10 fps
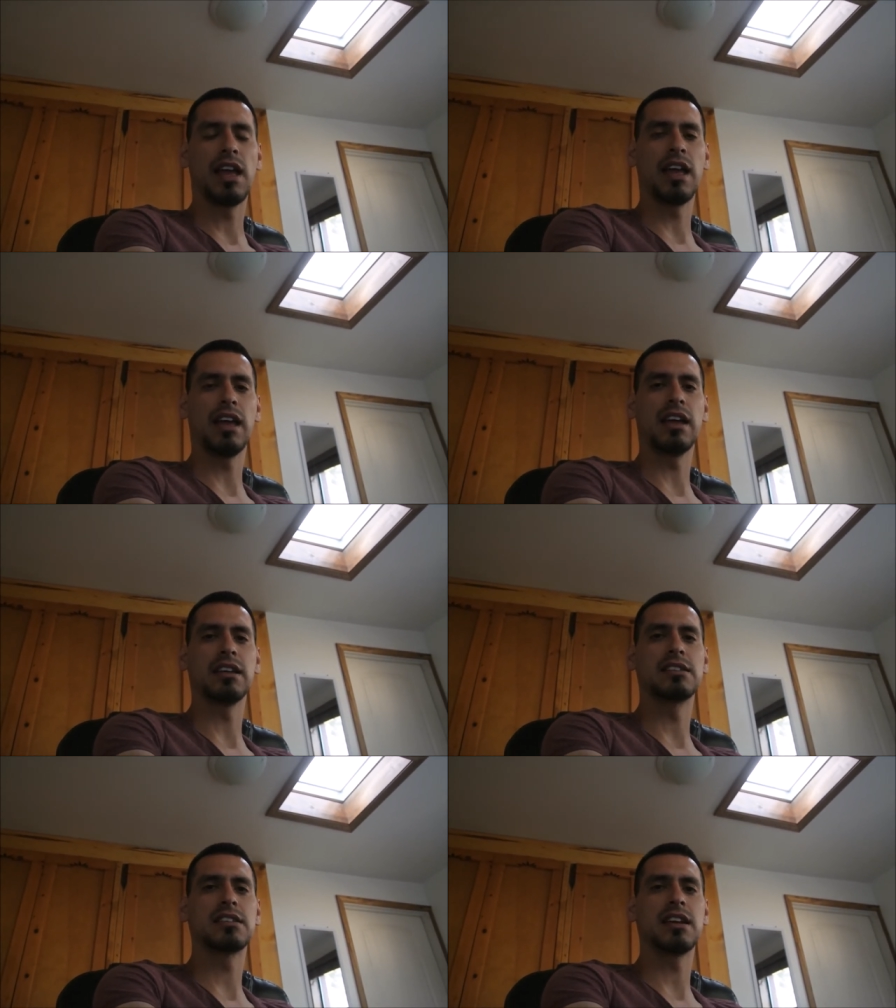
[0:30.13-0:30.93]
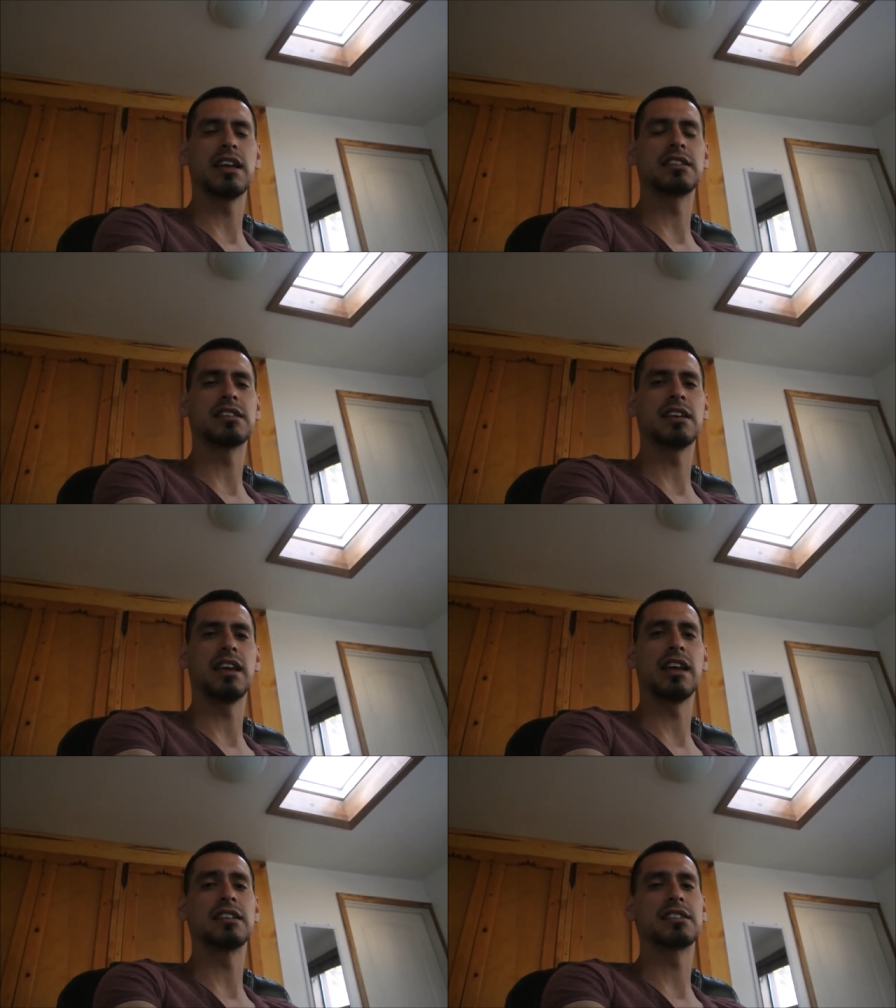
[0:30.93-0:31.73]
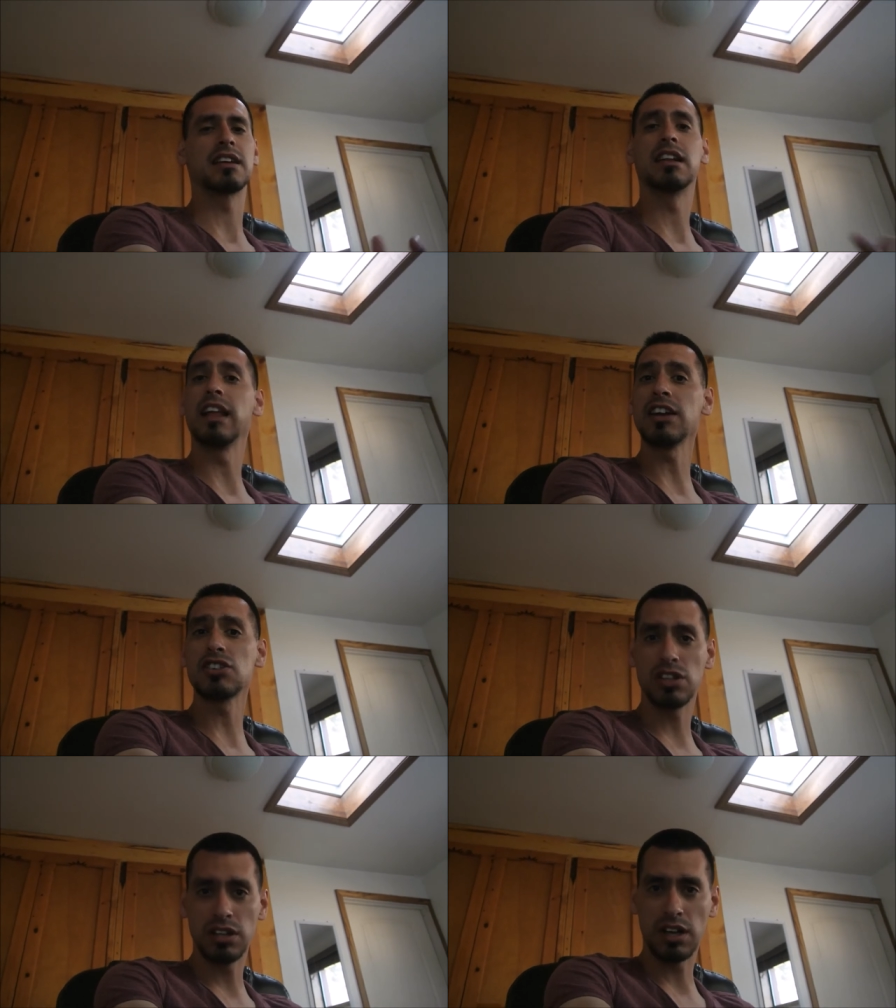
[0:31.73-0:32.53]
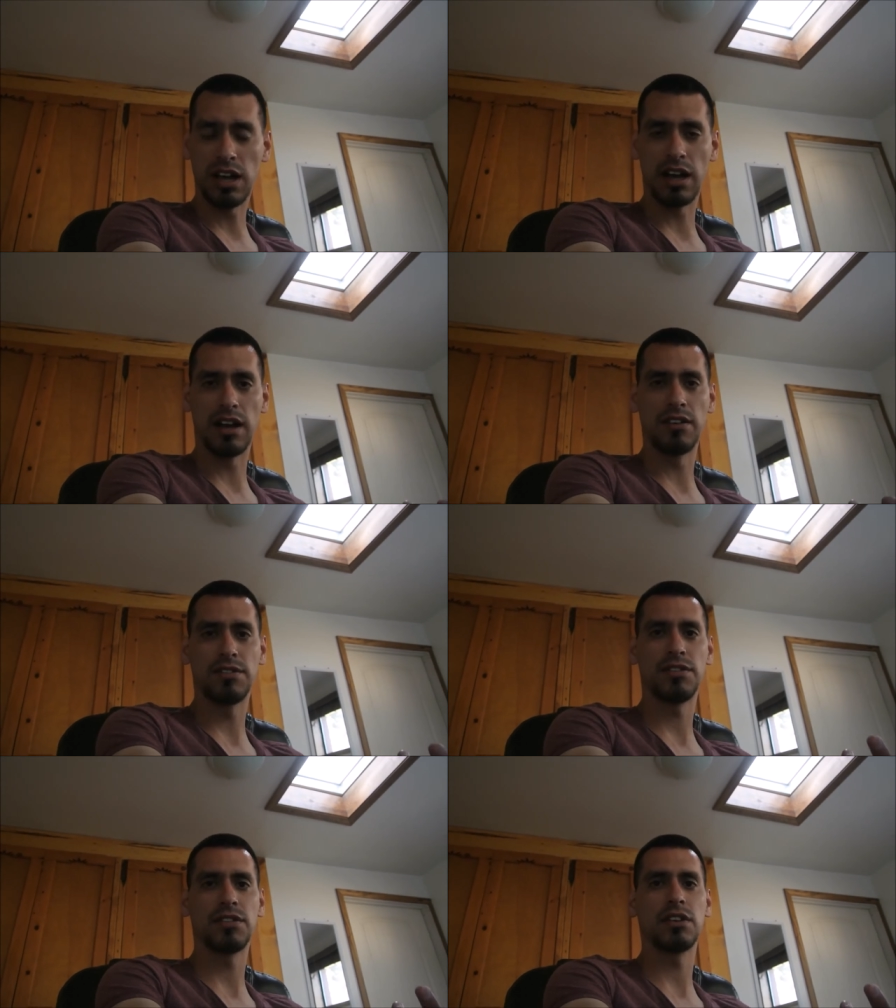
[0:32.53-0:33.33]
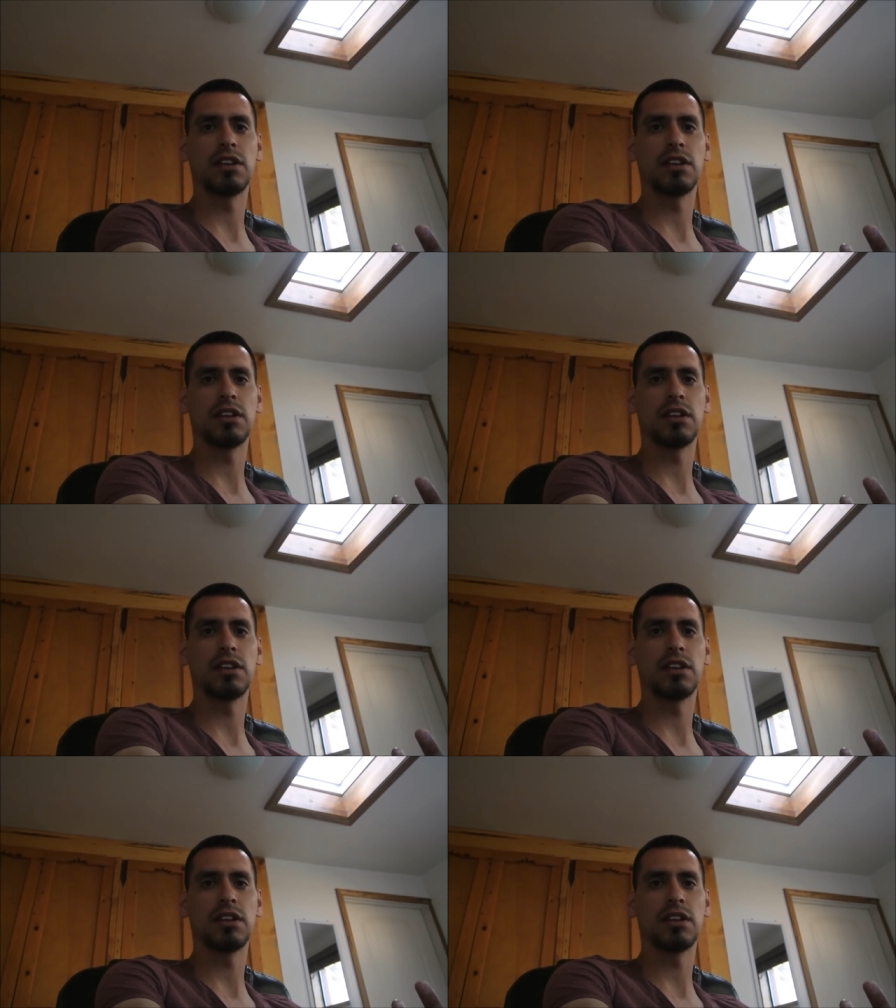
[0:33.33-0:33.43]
and it's a it's a collection of